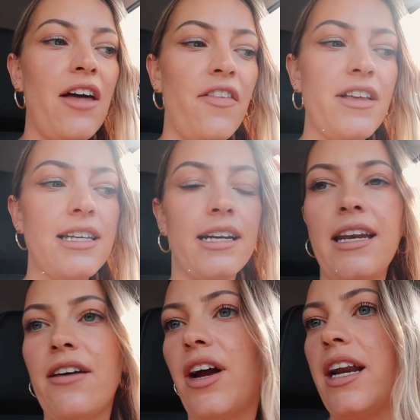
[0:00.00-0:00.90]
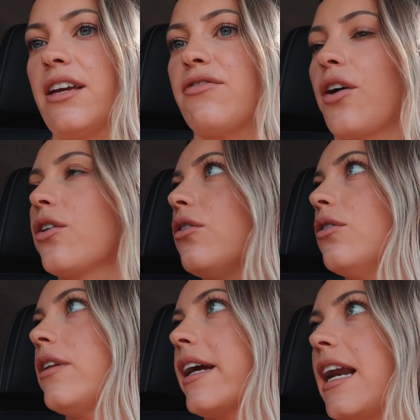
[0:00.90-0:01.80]
And then there's like never any phone
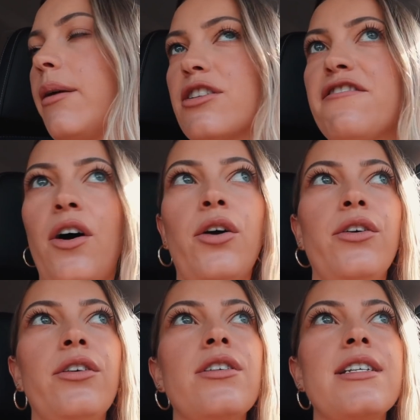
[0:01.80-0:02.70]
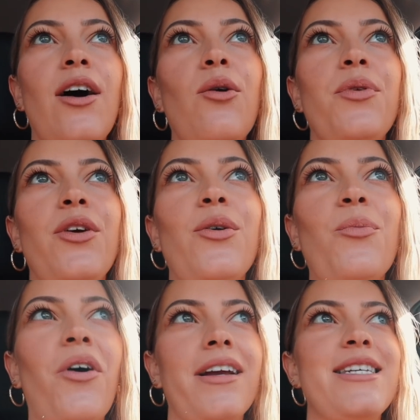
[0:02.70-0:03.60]
call, like anyone to phone to help you
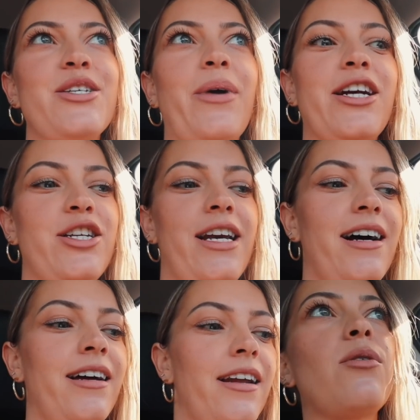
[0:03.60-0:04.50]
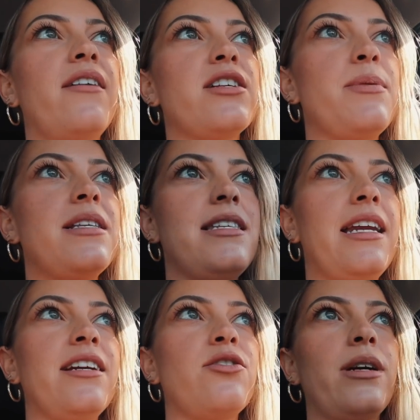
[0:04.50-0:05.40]
work a situation out. I've just been
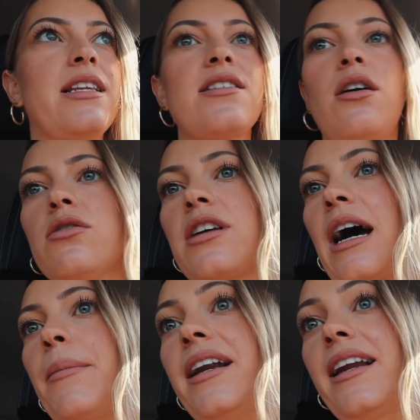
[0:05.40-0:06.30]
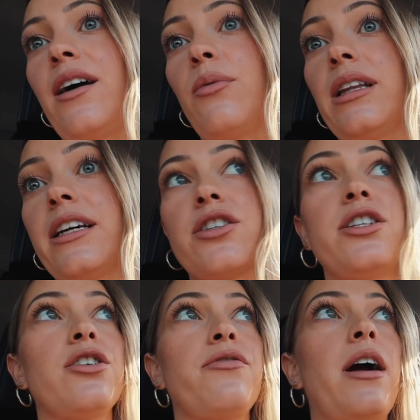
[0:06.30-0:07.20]
sitting doing this the whole time and now we're
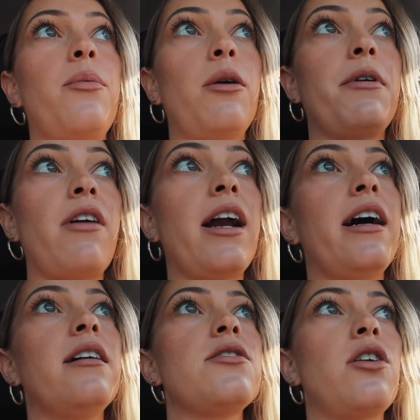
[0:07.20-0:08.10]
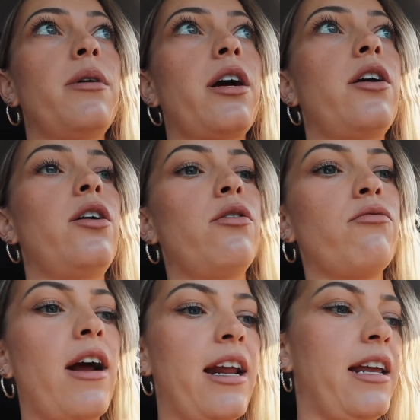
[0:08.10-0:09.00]
literally due for our appointment right now. So we're gonna
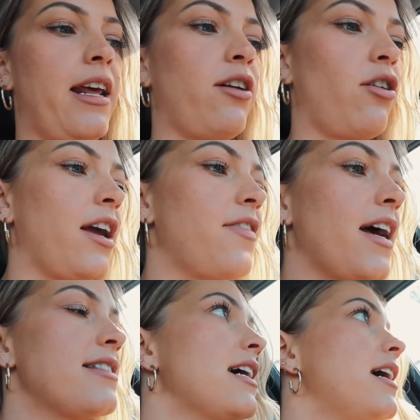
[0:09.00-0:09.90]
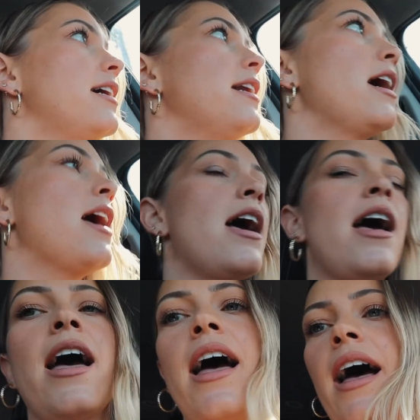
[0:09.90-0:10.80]
run in and go get that done.
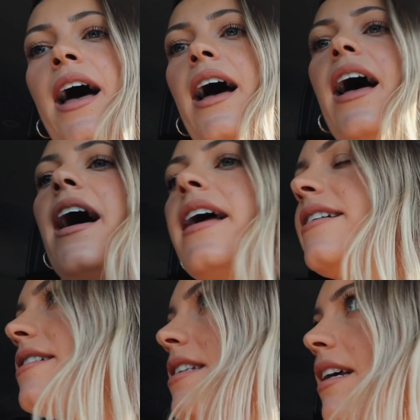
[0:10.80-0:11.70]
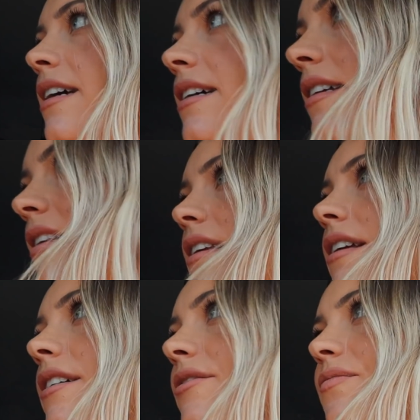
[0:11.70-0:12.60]
And you,
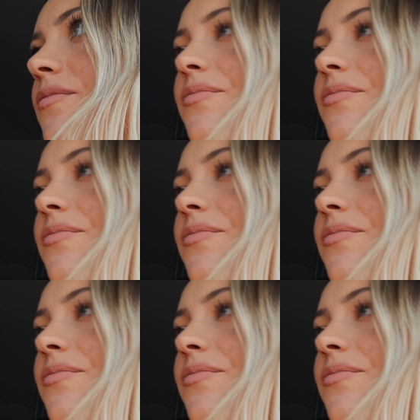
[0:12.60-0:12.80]
do it.